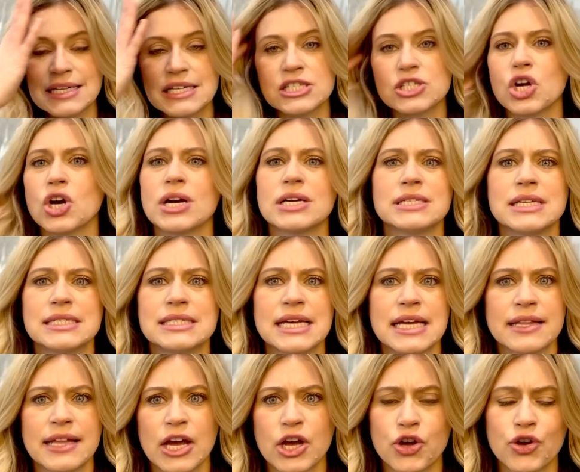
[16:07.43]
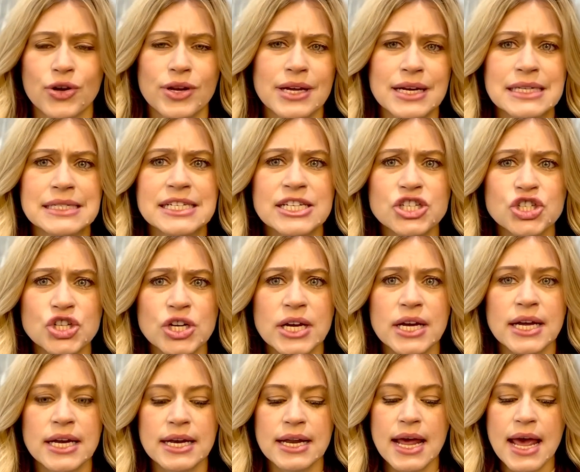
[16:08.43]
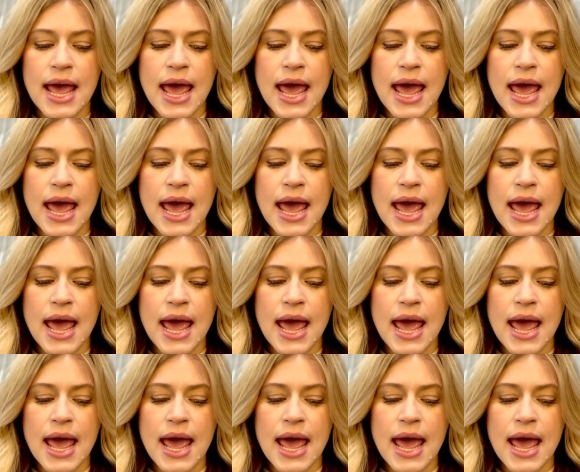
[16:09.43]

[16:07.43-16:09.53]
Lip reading: as long as it's in like good condition